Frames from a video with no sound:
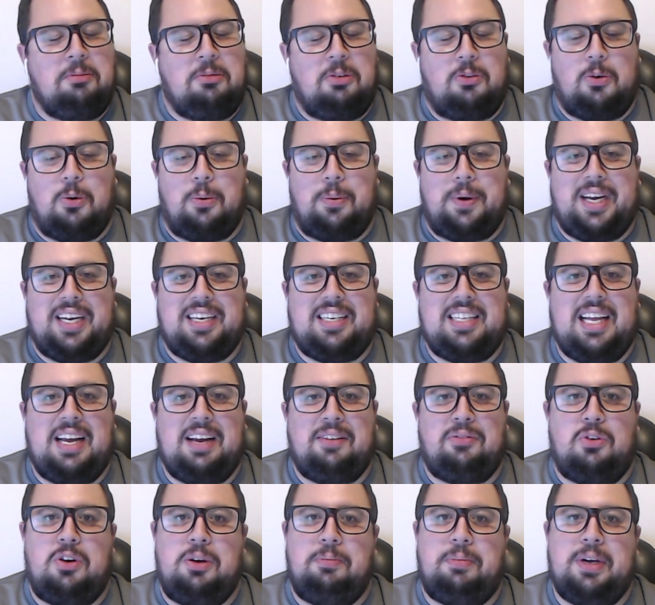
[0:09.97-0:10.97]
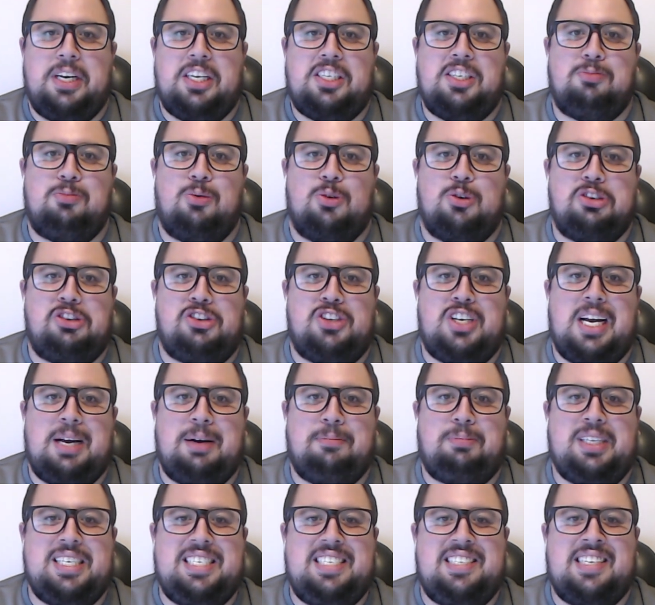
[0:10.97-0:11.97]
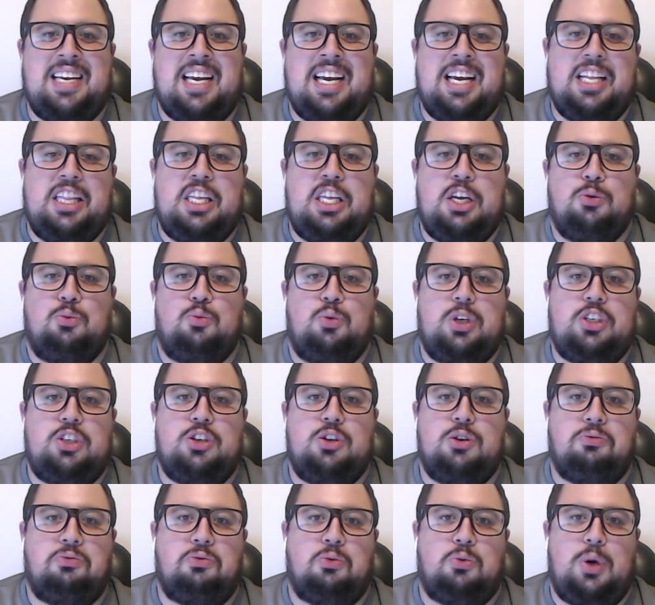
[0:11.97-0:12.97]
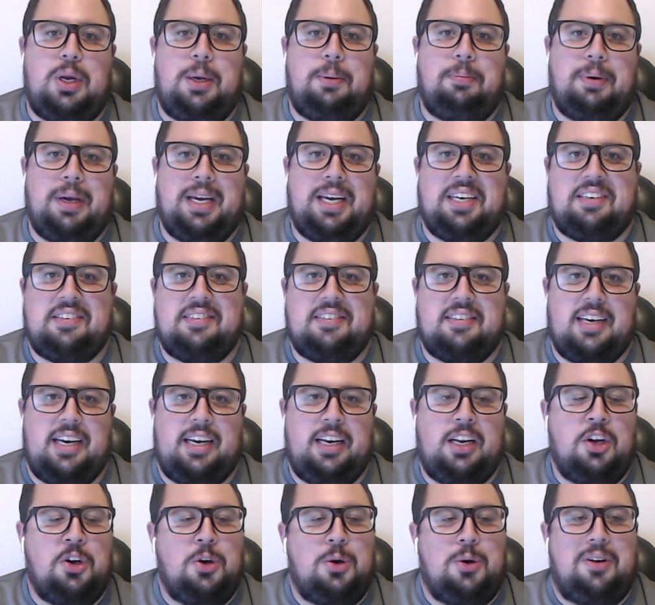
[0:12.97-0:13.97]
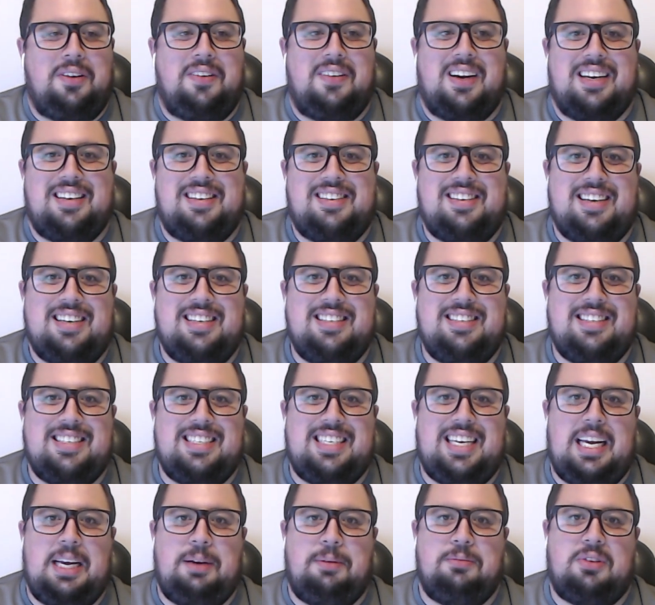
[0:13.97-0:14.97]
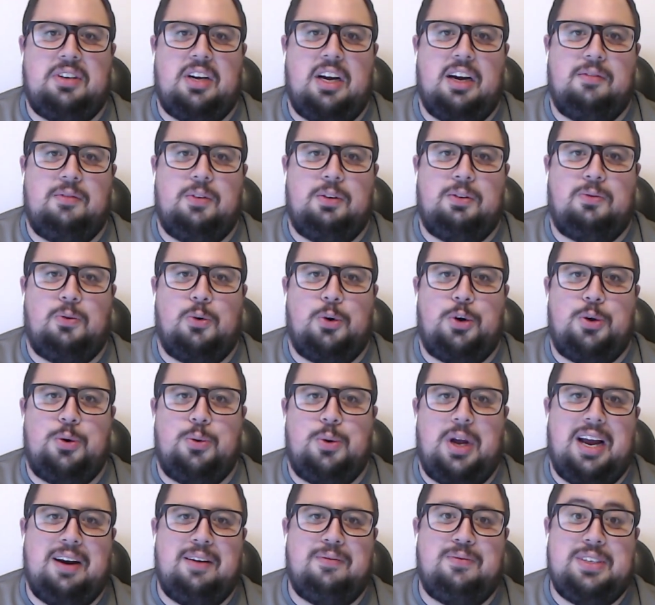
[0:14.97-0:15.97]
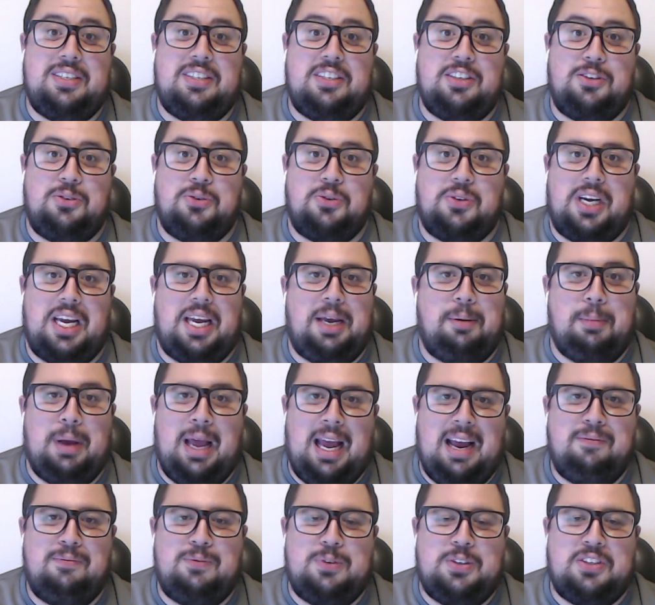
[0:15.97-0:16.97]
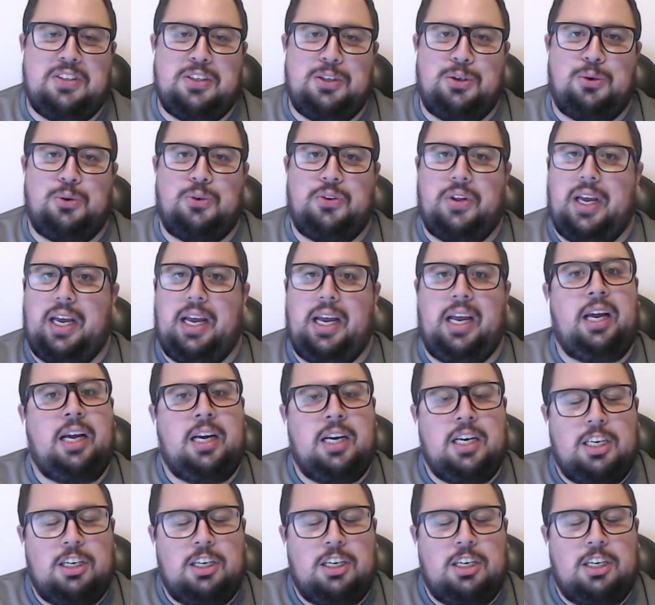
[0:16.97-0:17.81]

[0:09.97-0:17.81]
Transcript: Before we get to that free pick, Sports Chat Place, the original free pick site. You've got tons of games covered for you, every single game, every single day.